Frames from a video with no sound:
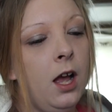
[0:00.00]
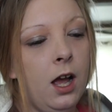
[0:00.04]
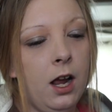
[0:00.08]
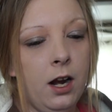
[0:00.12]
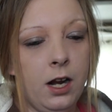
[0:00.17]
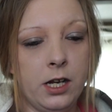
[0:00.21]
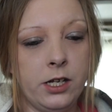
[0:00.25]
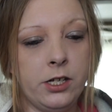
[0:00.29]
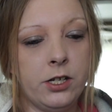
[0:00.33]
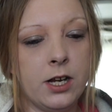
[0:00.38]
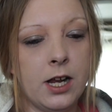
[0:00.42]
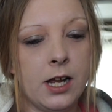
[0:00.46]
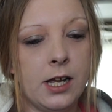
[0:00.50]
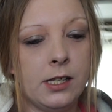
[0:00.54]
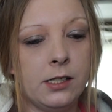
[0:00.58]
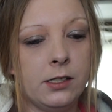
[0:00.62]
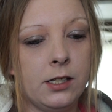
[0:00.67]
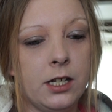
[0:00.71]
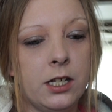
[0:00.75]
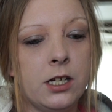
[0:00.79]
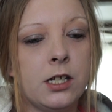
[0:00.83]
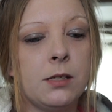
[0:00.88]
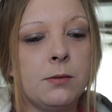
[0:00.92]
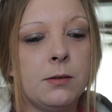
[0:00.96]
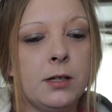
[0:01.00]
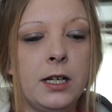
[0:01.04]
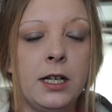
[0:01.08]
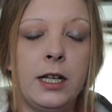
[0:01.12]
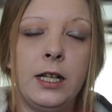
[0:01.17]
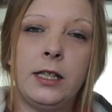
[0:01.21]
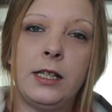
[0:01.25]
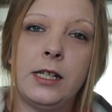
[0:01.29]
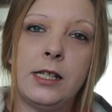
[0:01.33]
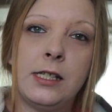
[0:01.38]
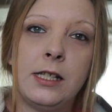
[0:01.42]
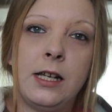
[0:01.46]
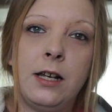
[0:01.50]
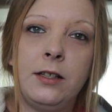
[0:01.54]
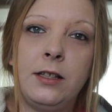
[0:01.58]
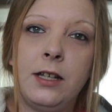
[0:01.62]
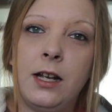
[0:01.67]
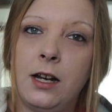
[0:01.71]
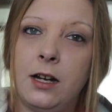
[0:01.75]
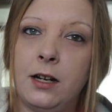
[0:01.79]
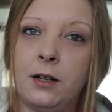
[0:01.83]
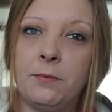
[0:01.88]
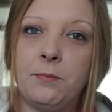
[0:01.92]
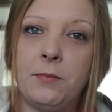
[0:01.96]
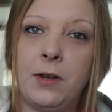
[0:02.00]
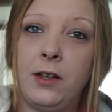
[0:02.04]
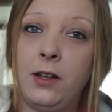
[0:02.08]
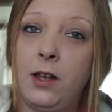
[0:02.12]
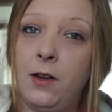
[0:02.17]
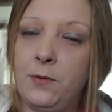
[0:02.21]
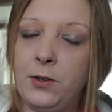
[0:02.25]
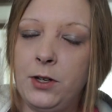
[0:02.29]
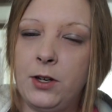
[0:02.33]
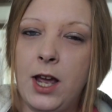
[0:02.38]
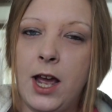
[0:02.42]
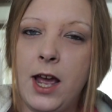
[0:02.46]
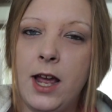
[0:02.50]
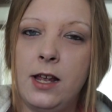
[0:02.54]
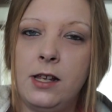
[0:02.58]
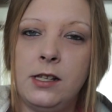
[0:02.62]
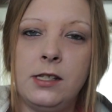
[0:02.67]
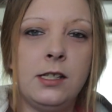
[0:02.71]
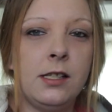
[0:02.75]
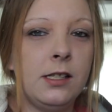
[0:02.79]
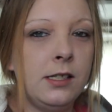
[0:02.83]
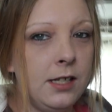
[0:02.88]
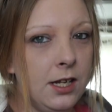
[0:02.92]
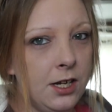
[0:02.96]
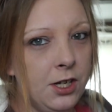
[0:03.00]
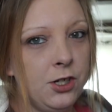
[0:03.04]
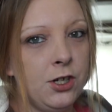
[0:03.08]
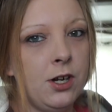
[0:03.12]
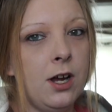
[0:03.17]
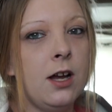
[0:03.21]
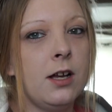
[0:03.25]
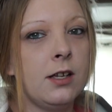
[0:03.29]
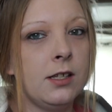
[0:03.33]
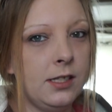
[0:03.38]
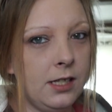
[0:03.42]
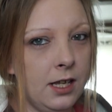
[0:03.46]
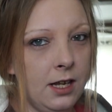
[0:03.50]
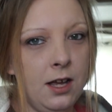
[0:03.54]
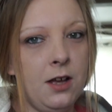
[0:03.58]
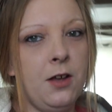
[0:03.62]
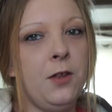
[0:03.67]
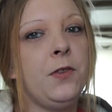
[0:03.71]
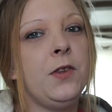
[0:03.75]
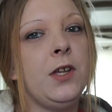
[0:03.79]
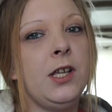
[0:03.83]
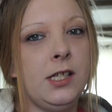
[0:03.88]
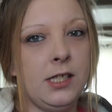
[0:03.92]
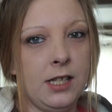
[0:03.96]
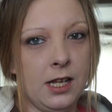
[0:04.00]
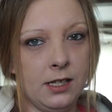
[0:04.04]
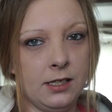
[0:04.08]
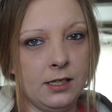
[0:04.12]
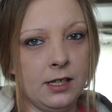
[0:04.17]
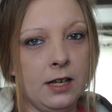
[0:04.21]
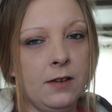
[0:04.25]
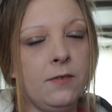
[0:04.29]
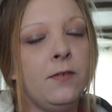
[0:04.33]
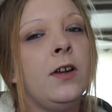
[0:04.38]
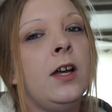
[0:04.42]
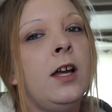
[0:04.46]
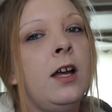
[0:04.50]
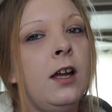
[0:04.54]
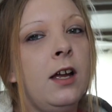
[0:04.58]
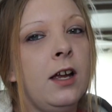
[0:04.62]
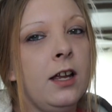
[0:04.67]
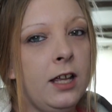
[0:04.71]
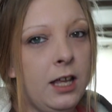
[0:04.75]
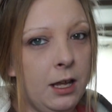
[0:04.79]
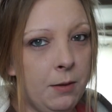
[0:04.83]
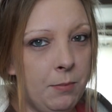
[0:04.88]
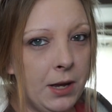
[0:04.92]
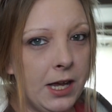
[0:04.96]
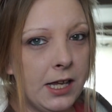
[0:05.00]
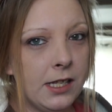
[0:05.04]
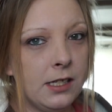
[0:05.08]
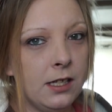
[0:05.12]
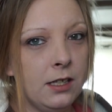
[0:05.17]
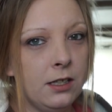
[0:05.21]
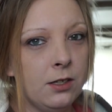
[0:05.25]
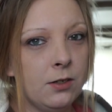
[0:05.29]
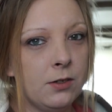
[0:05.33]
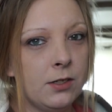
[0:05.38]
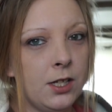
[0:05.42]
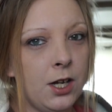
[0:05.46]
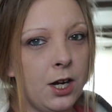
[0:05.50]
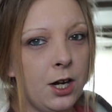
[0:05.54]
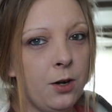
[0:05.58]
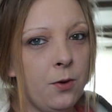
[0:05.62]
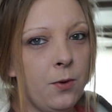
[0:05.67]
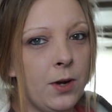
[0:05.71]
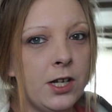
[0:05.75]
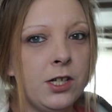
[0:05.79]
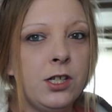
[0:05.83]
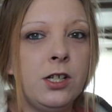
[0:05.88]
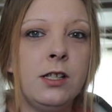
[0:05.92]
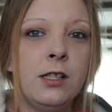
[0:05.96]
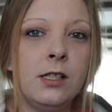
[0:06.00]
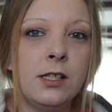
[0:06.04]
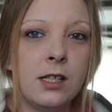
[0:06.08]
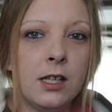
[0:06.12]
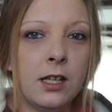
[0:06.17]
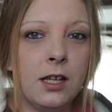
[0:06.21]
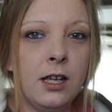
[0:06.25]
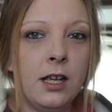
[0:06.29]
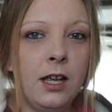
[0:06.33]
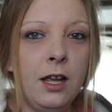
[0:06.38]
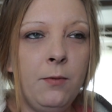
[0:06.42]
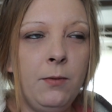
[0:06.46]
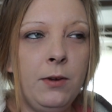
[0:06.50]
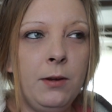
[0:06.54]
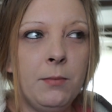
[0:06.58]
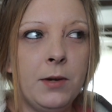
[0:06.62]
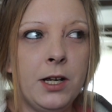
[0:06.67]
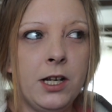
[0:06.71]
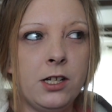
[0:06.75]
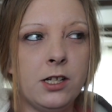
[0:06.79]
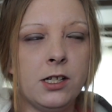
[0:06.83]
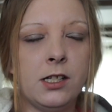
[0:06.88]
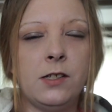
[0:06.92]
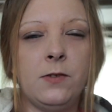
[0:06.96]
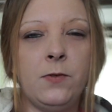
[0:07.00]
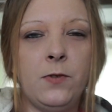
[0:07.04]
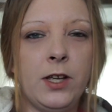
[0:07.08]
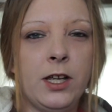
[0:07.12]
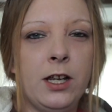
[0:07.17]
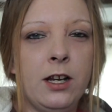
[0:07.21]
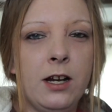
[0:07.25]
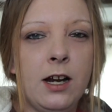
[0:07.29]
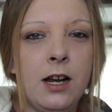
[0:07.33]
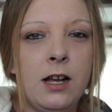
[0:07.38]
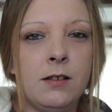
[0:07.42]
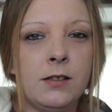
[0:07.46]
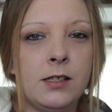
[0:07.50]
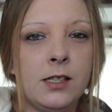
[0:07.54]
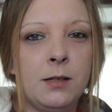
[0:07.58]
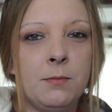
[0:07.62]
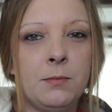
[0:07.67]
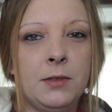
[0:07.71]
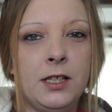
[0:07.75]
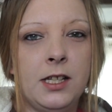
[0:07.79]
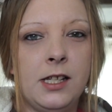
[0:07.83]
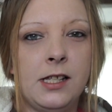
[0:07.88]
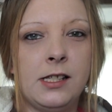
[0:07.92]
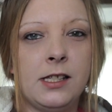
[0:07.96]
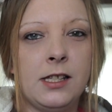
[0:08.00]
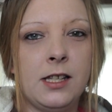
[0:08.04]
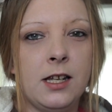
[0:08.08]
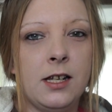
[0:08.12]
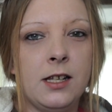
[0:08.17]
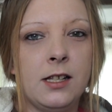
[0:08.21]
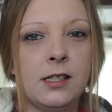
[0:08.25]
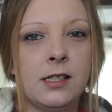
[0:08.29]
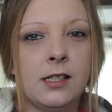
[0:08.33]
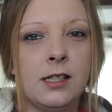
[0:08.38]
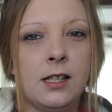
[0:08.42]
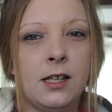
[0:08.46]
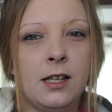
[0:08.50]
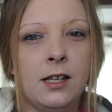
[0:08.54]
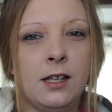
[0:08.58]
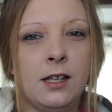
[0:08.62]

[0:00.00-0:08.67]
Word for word: All right, you guys, so I just want to get this out there. I love you guys. Stay strong, stay healthy, stay safe. Keep asking those hard questions, and we might just figure out some of these things.